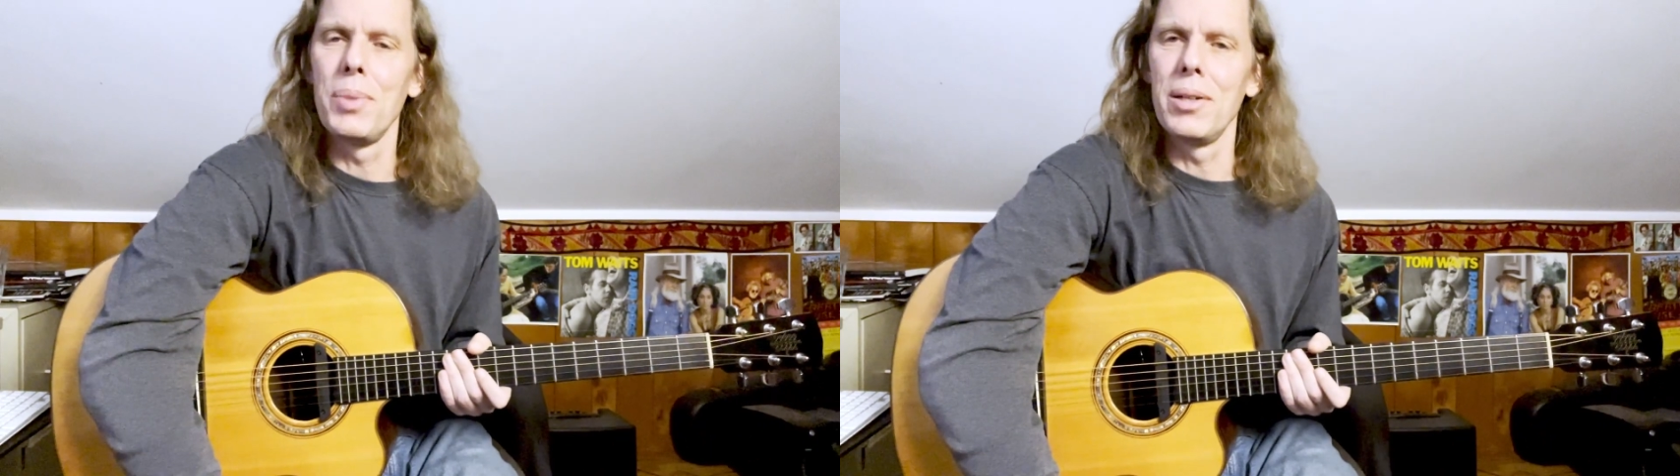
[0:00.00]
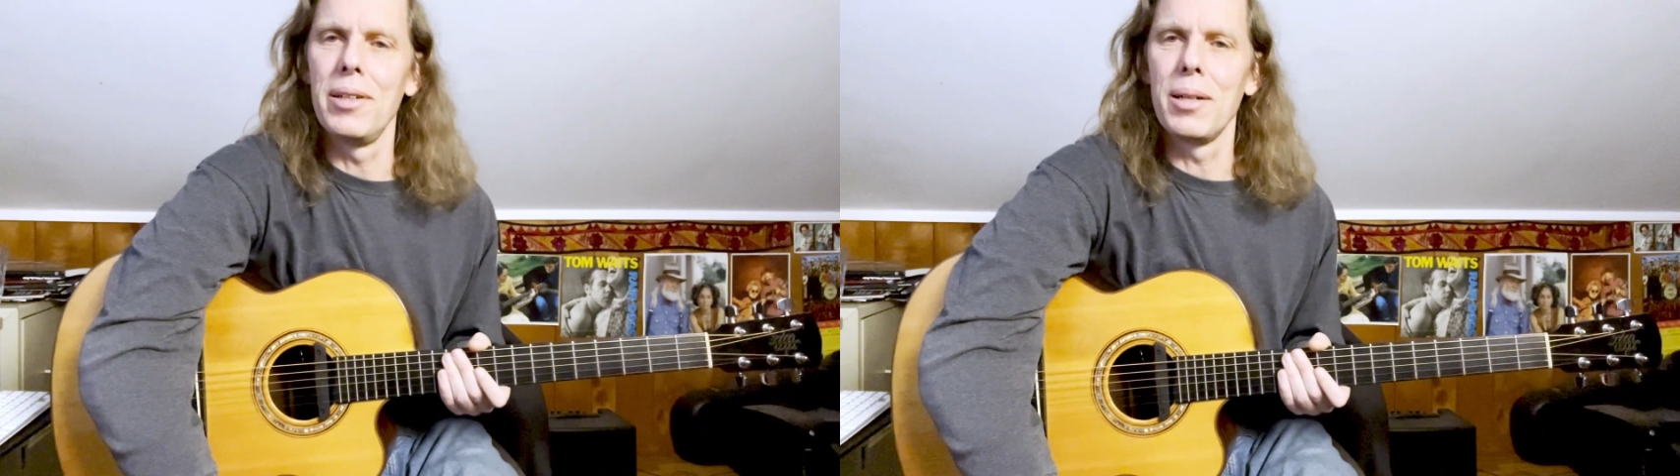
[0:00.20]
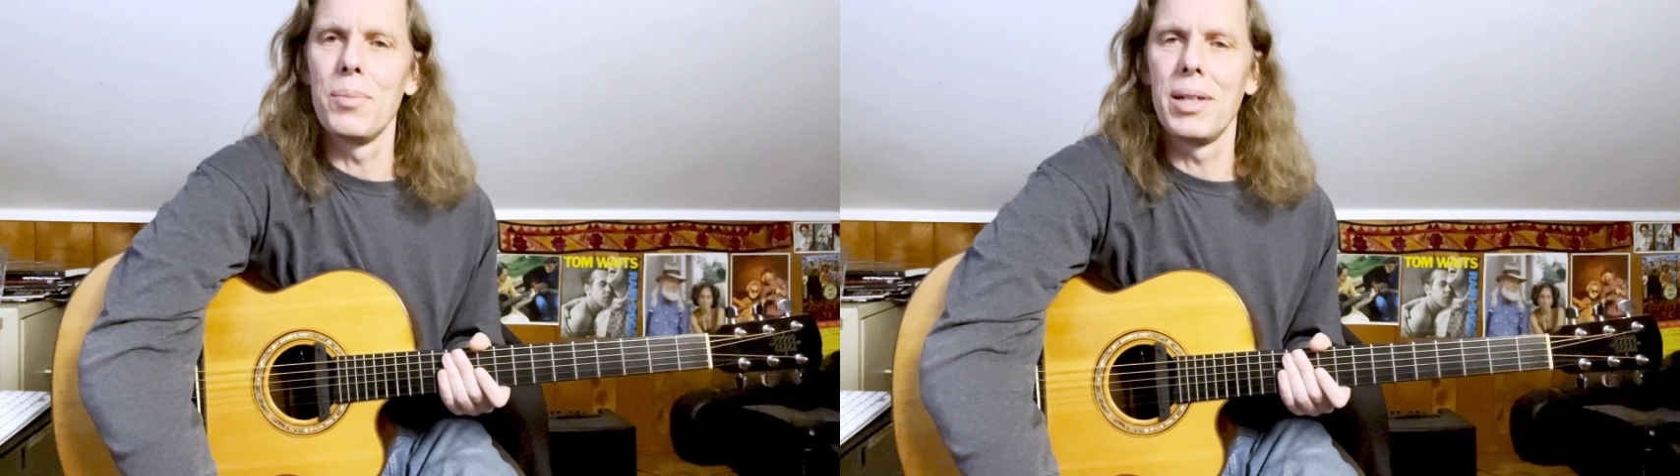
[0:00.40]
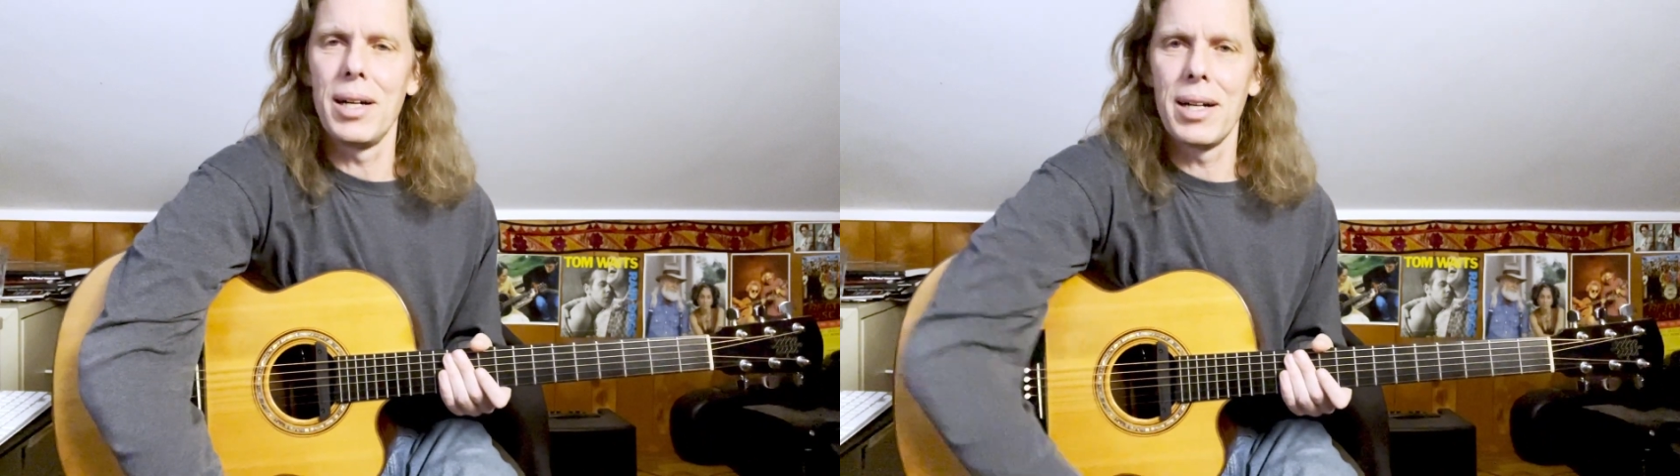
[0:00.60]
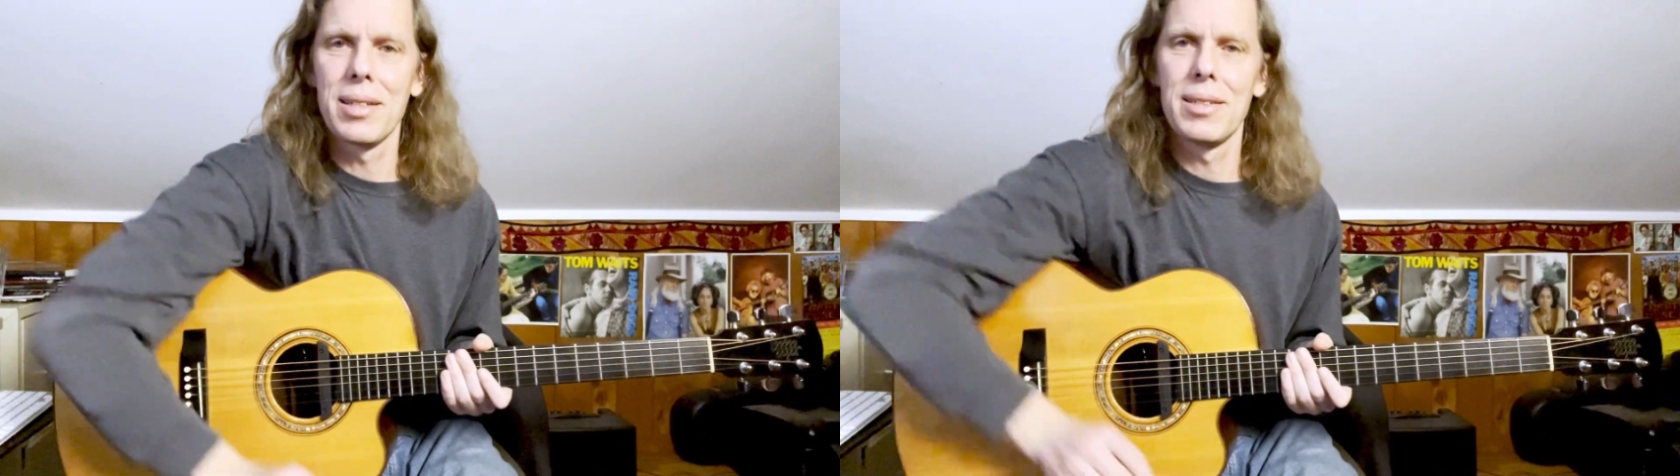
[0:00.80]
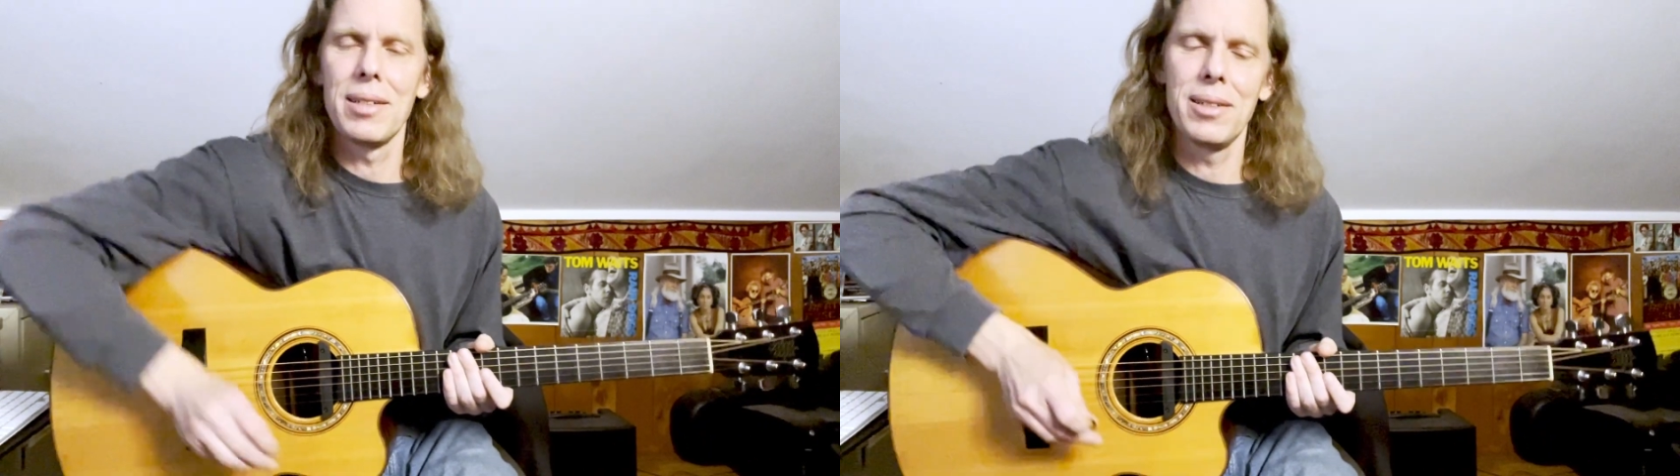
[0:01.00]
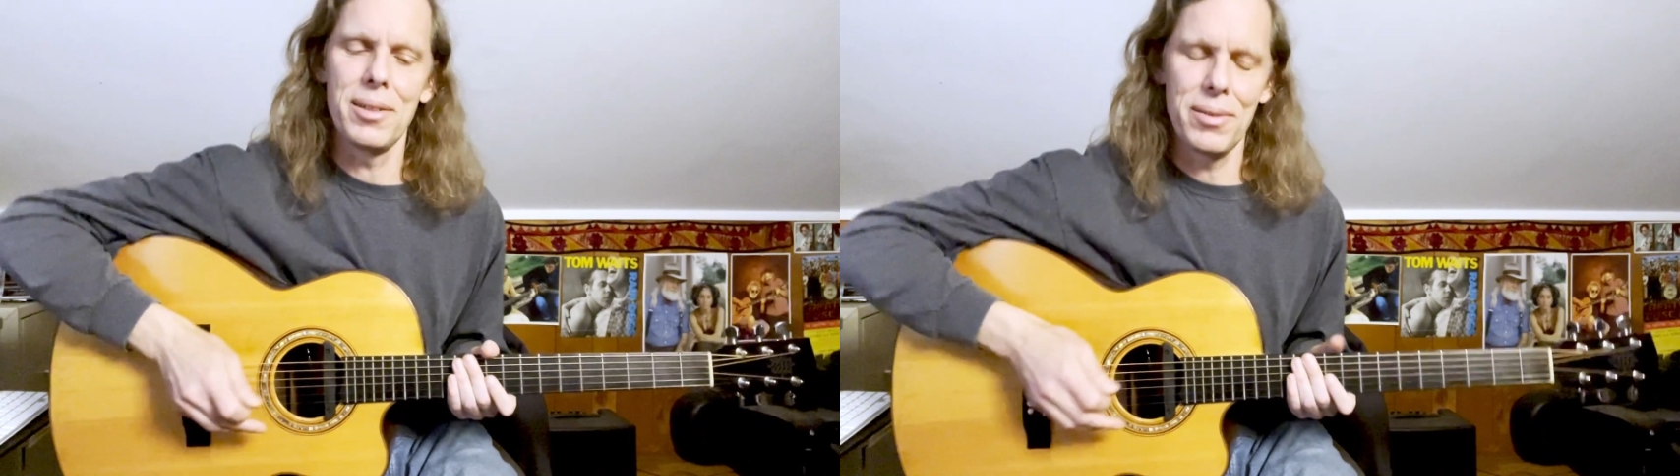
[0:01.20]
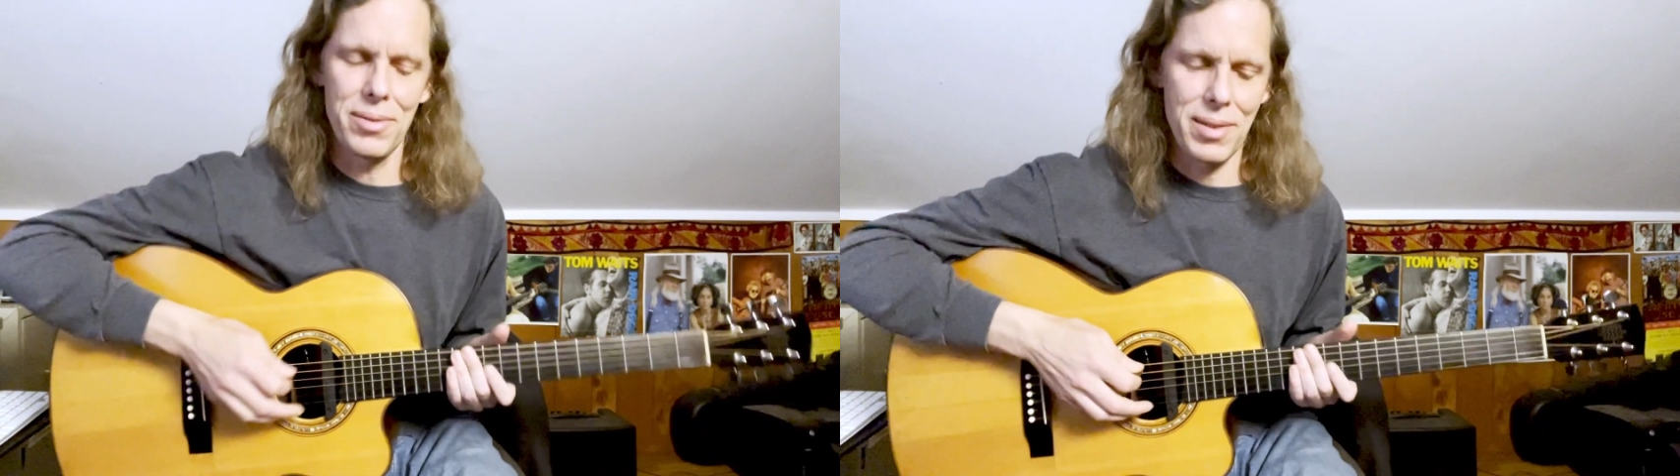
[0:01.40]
building blocks of